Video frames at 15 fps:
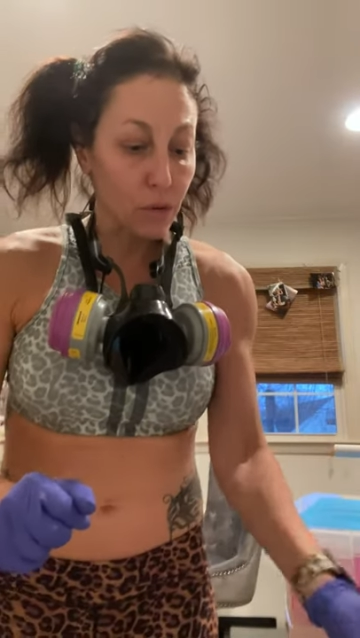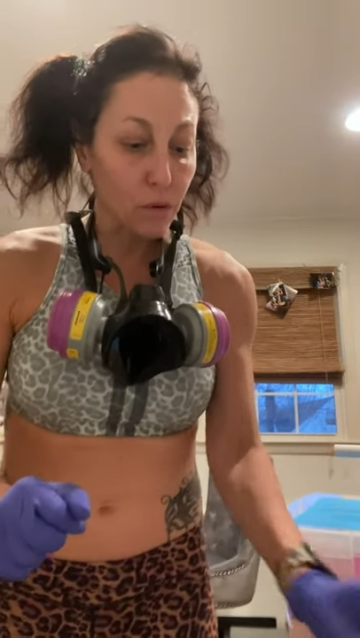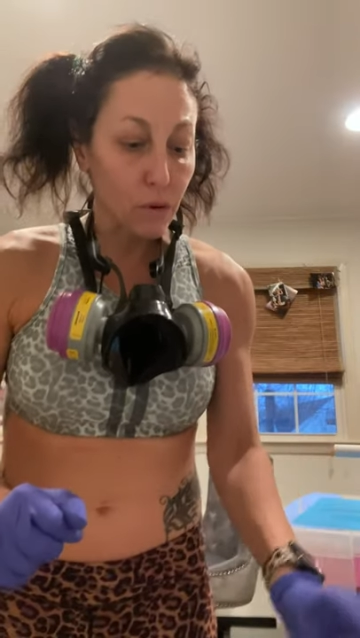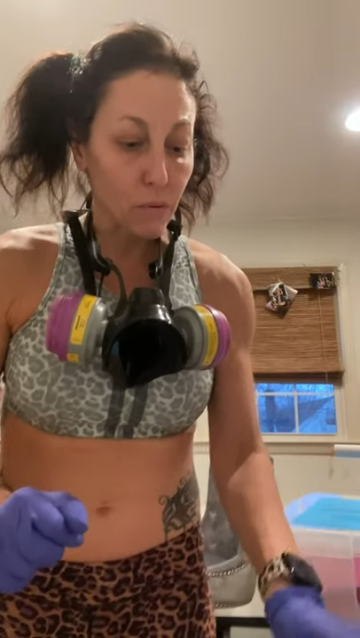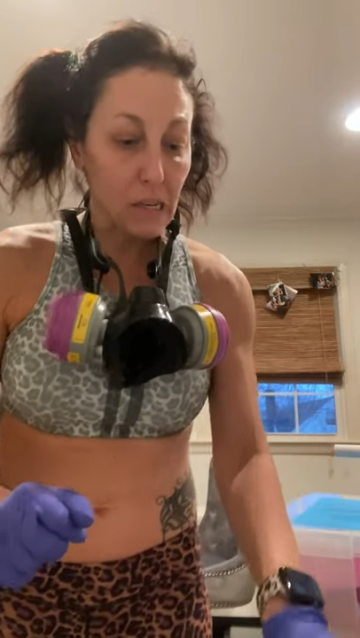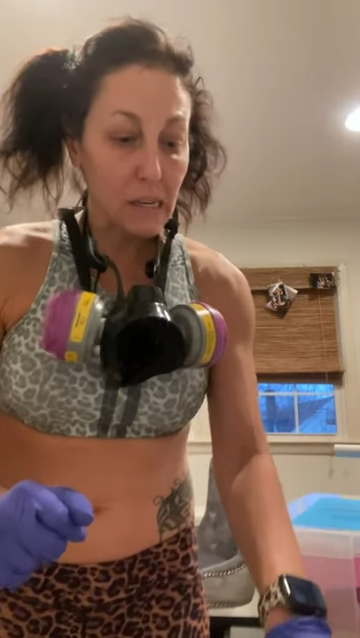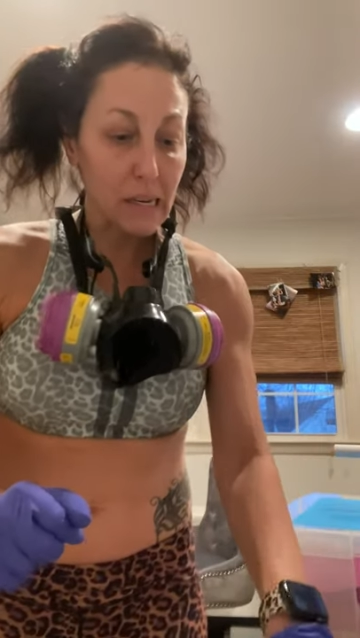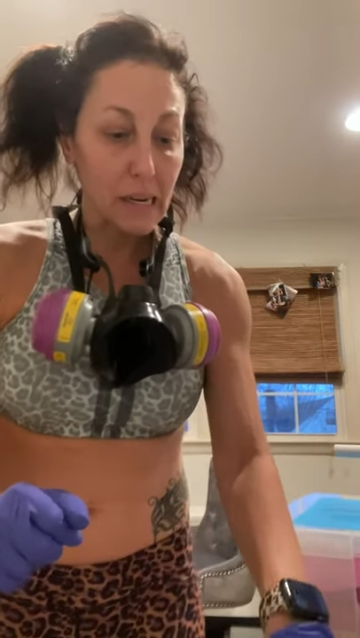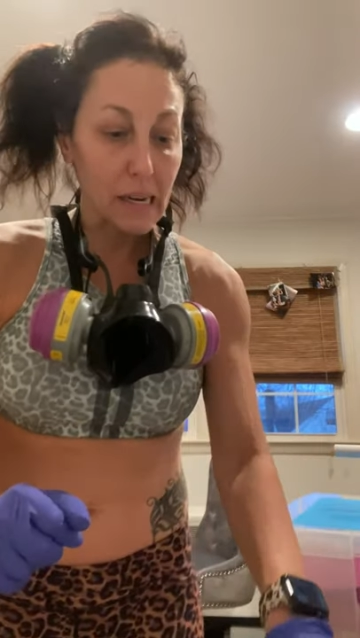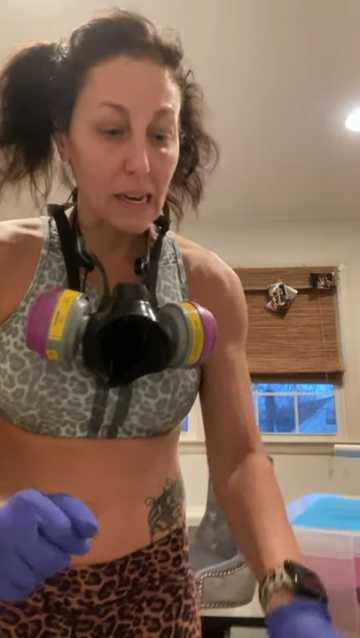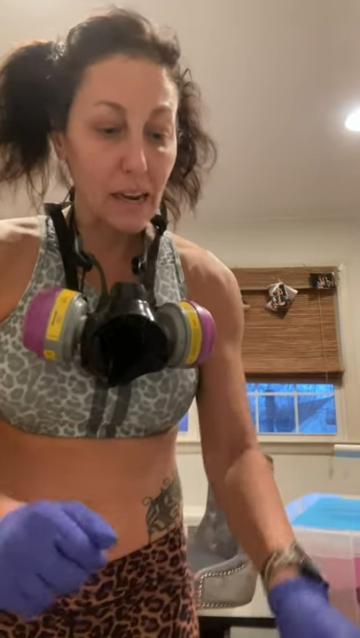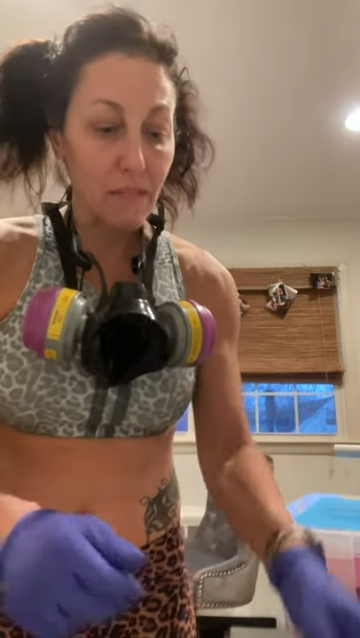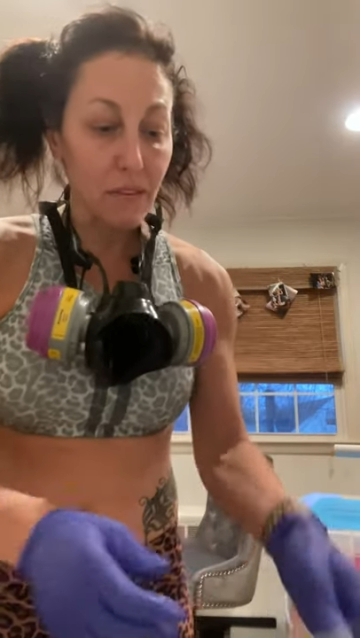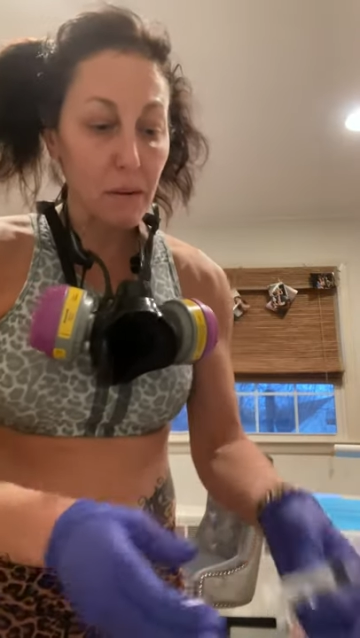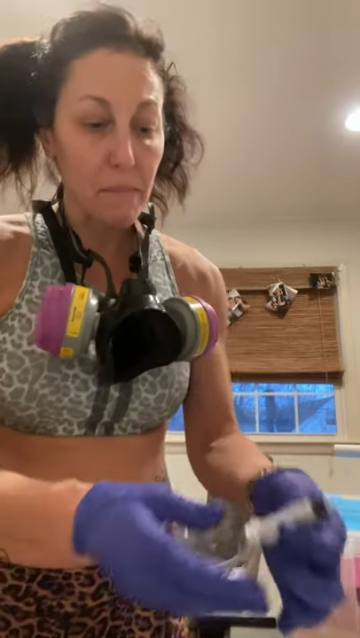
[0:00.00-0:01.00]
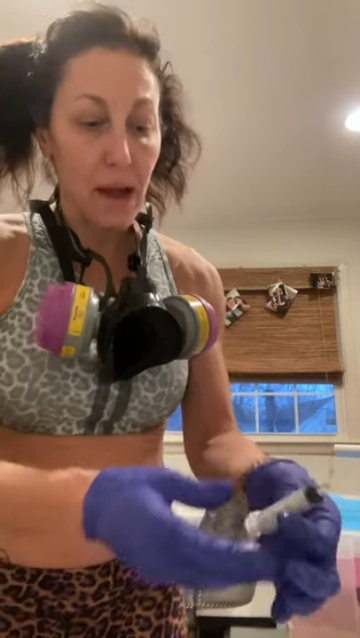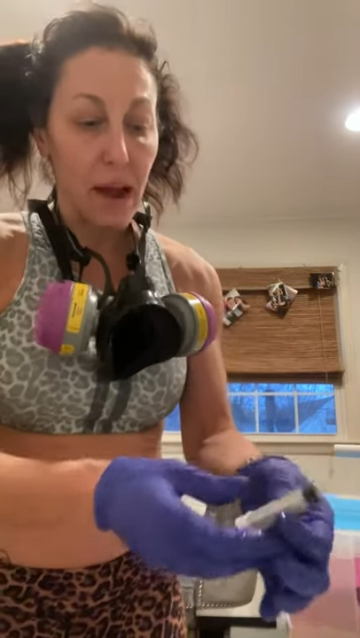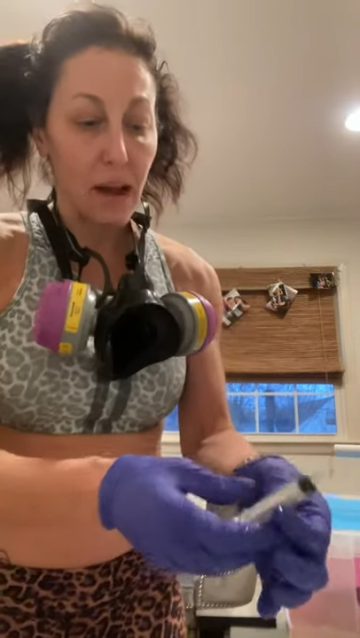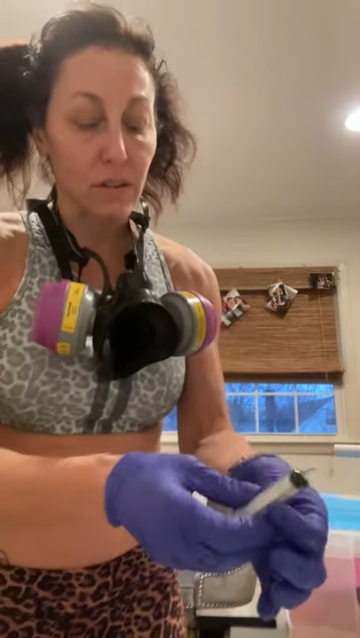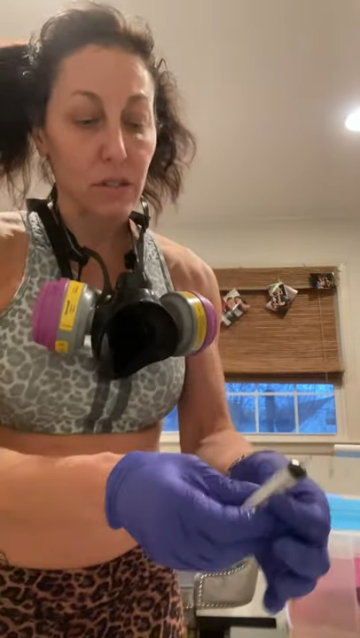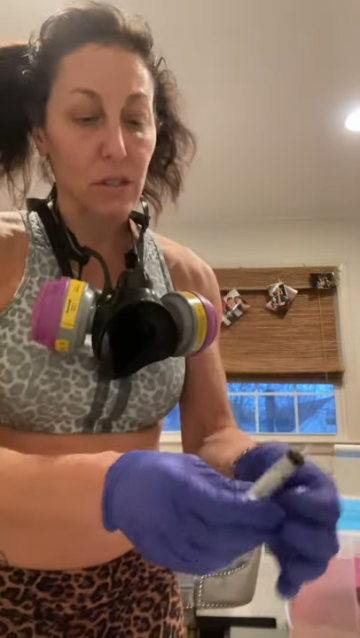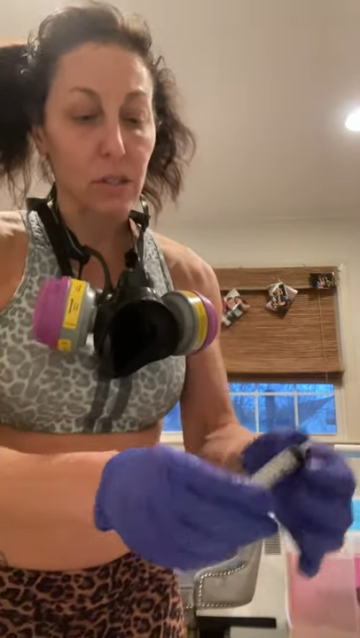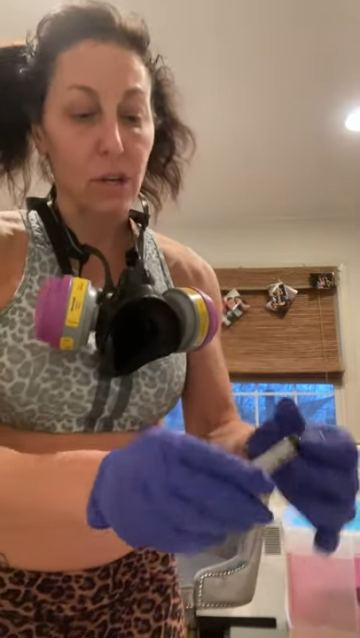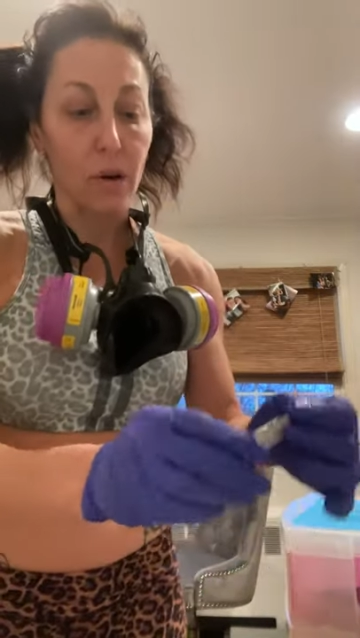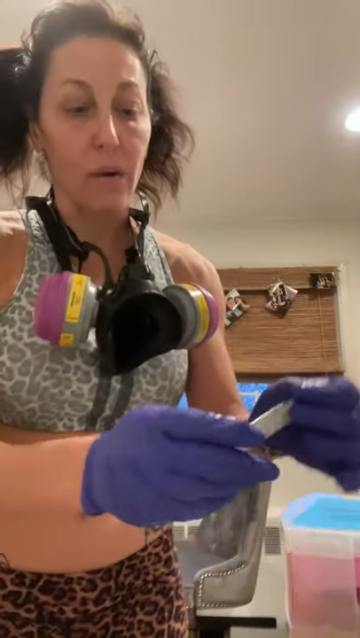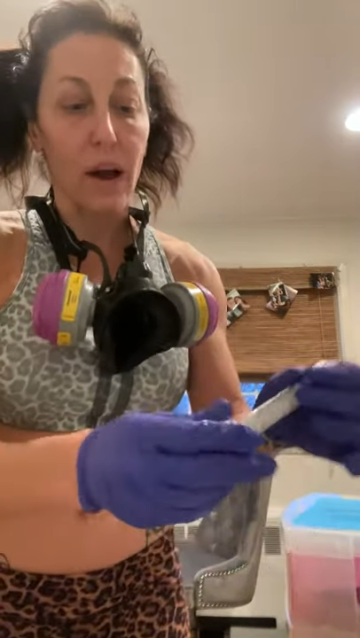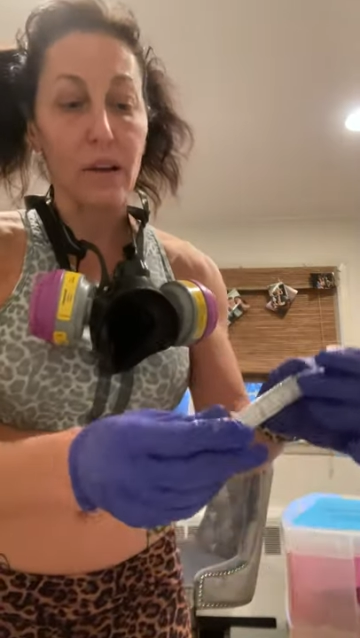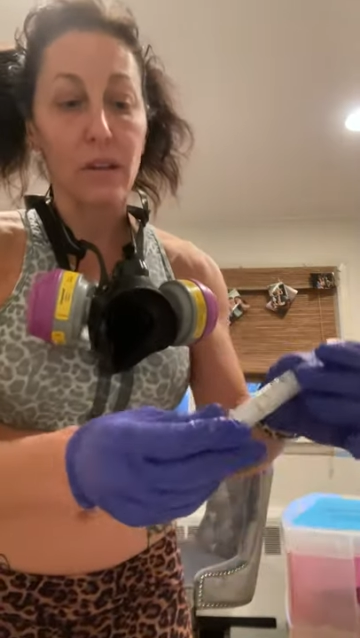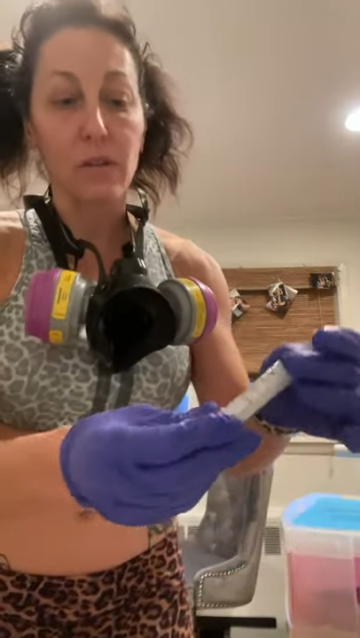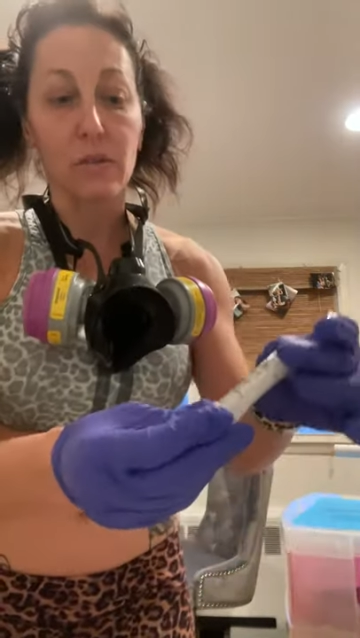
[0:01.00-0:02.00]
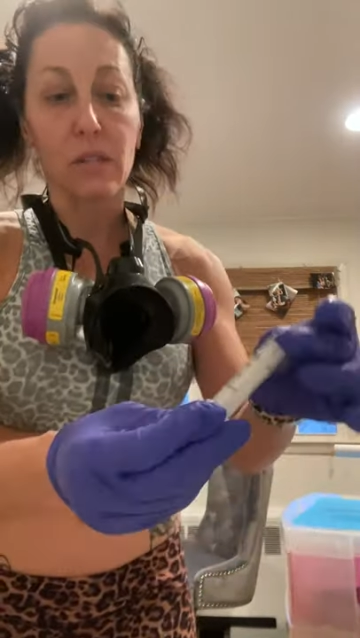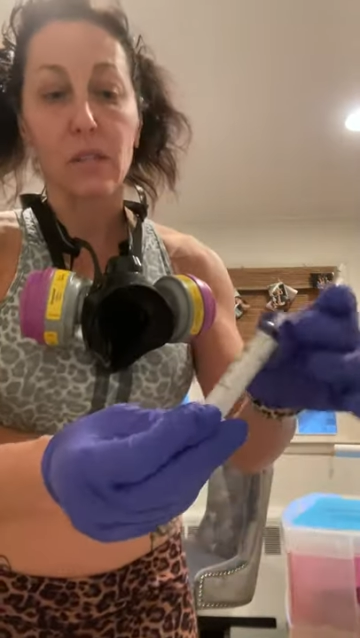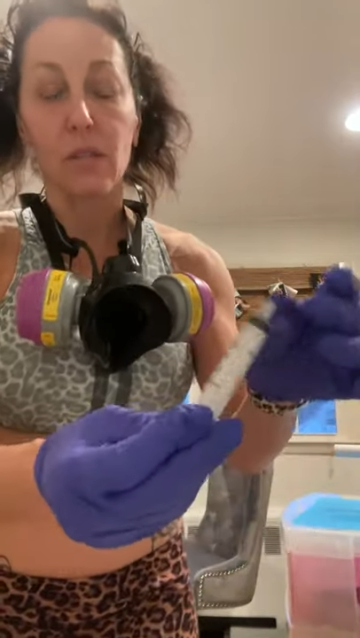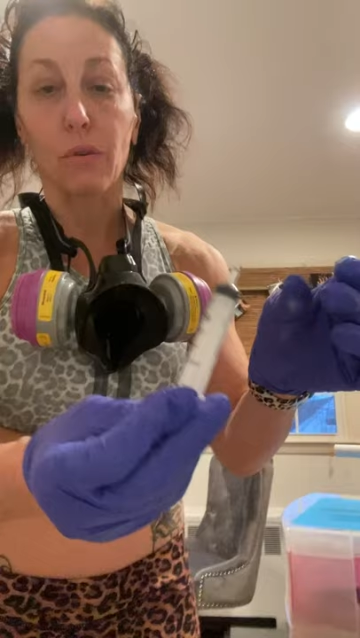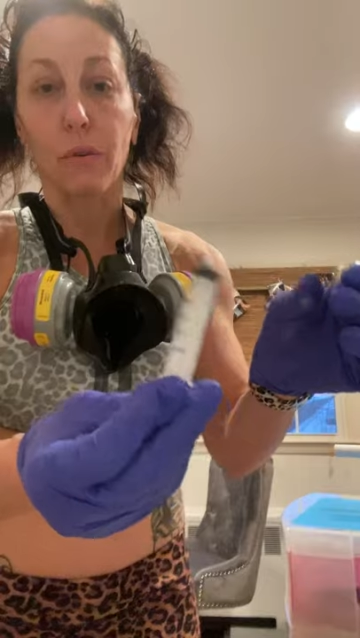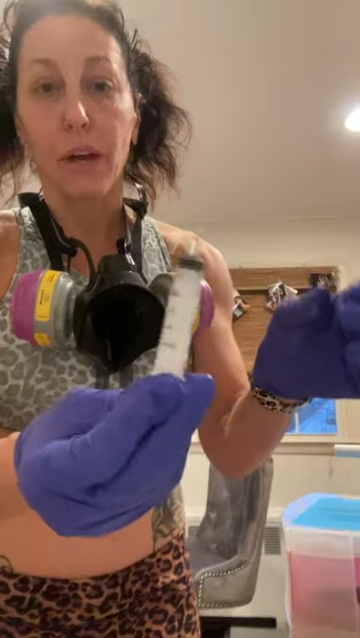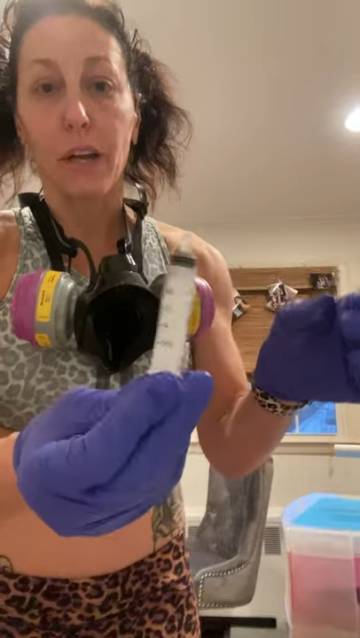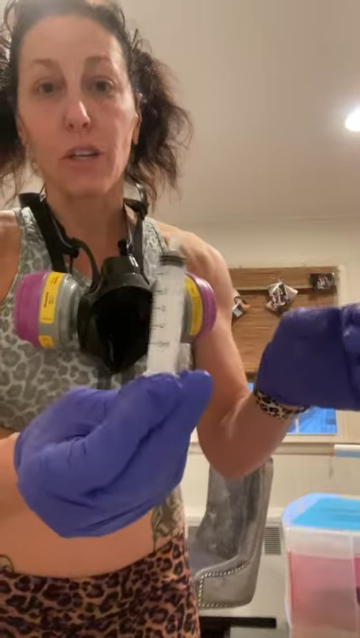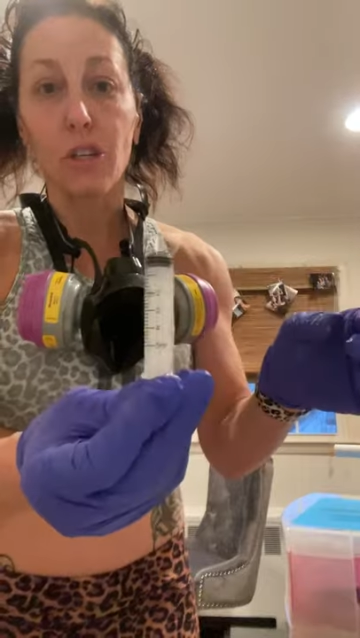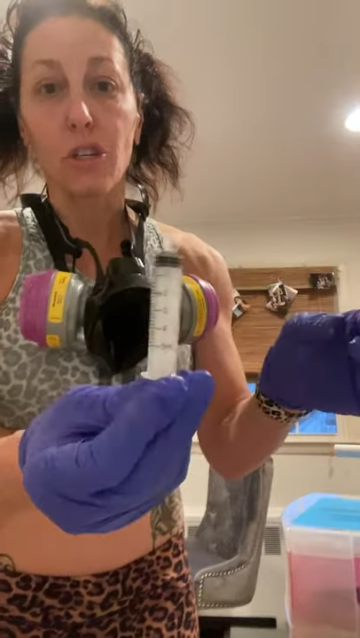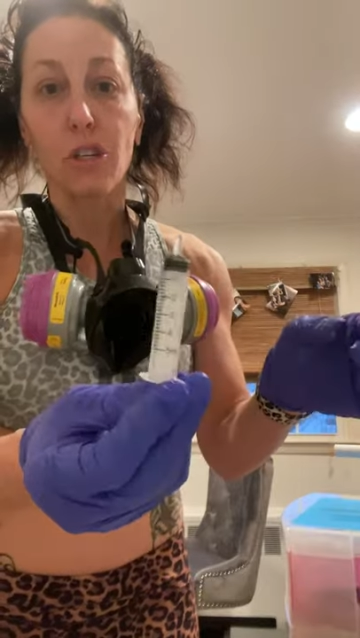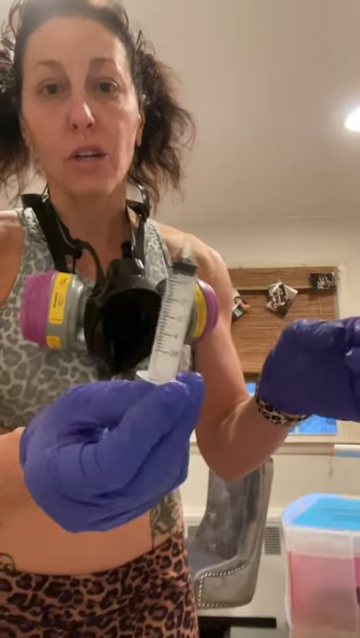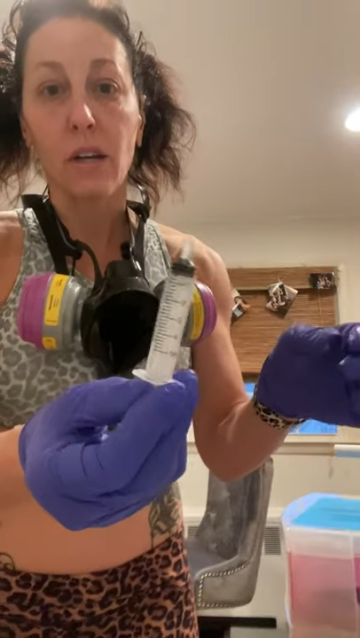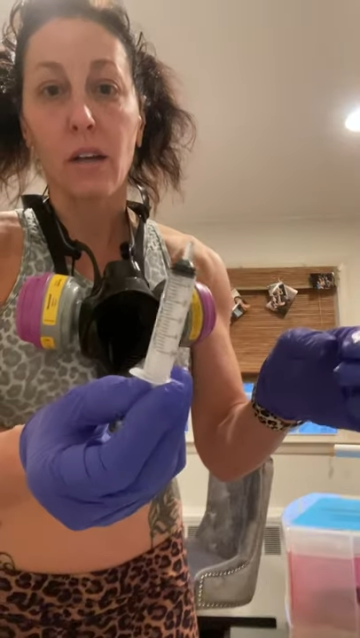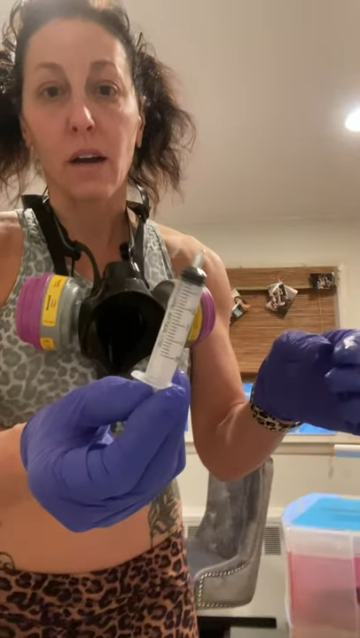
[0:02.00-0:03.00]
You need an even amount. So I use the syringe.